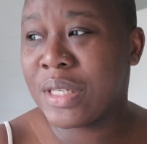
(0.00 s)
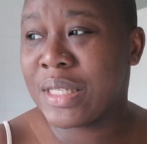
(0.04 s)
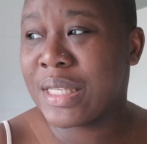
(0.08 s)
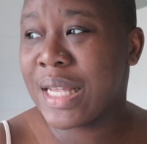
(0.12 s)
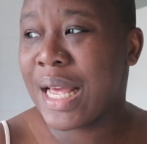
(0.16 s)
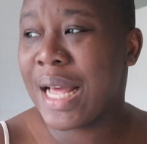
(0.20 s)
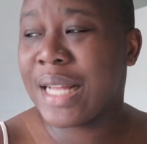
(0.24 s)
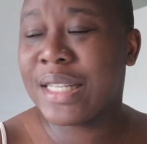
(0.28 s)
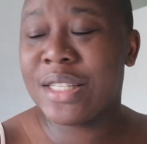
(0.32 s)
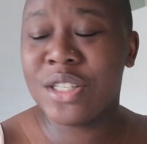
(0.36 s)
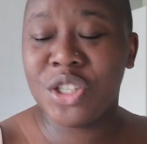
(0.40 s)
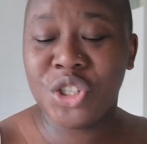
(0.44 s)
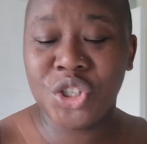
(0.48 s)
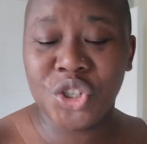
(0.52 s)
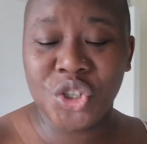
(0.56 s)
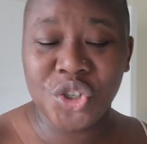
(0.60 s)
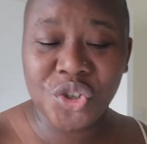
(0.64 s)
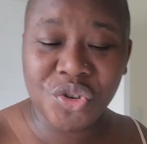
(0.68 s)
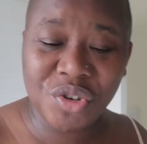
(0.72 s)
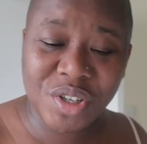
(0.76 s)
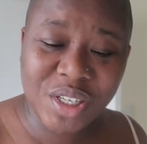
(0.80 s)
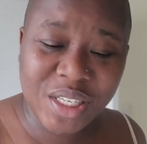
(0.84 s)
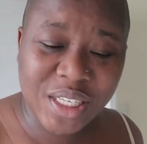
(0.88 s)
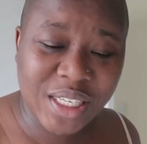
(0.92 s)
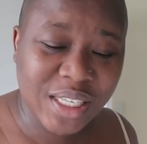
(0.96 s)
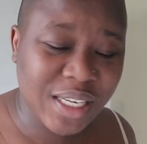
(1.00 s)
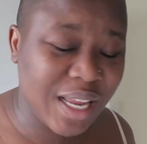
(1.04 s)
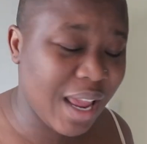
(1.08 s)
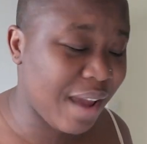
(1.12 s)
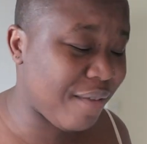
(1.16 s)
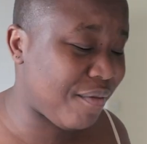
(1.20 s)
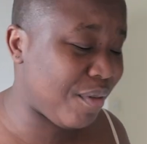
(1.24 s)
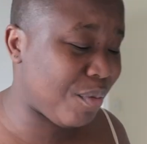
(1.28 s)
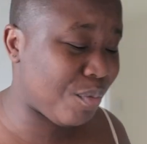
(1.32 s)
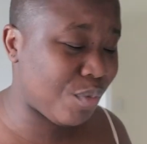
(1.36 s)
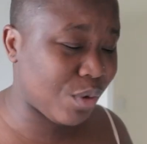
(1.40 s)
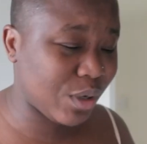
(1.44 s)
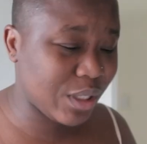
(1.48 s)
has had this drink,
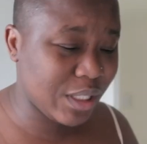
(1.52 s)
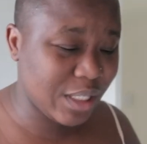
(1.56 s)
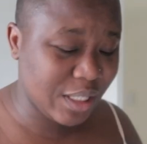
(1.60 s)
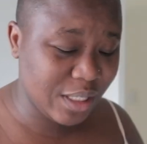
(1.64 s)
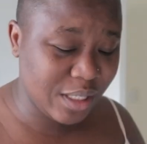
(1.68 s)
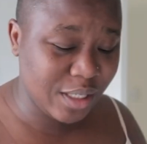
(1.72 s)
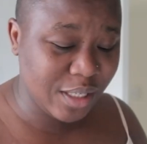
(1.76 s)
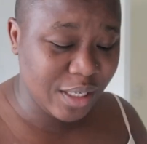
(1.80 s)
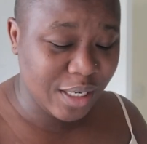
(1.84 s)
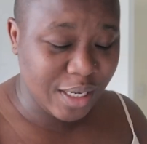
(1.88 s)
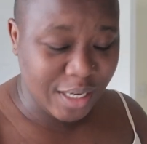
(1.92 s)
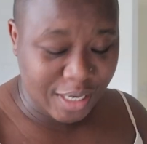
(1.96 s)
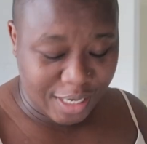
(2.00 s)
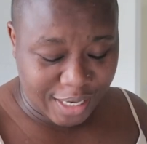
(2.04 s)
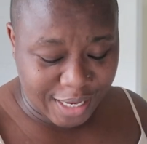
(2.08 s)
everybody.